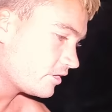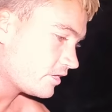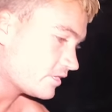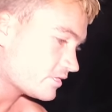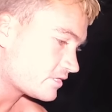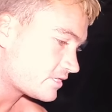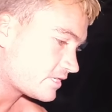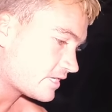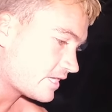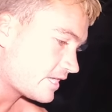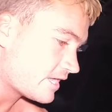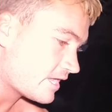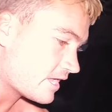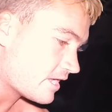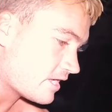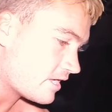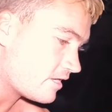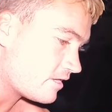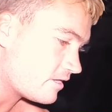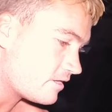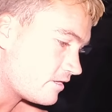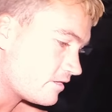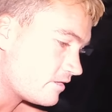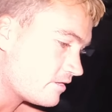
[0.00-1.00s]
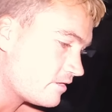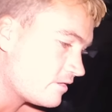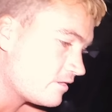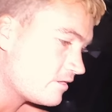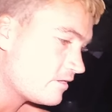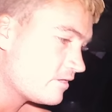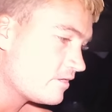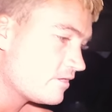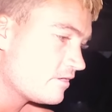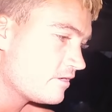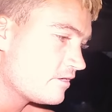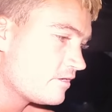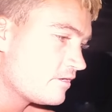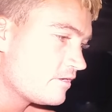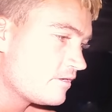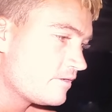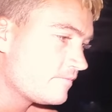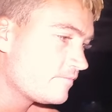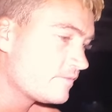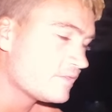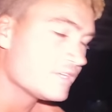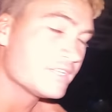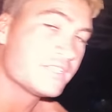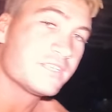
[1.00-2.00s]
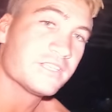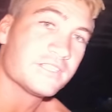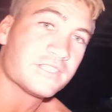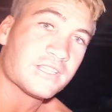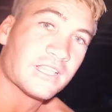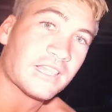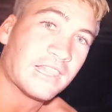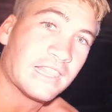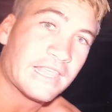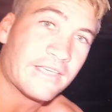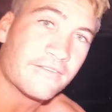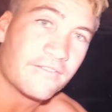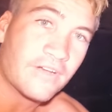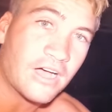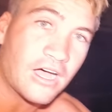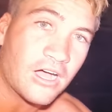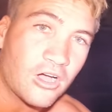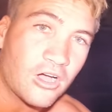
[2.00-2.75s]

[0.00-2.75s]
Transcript: You can see this is the liver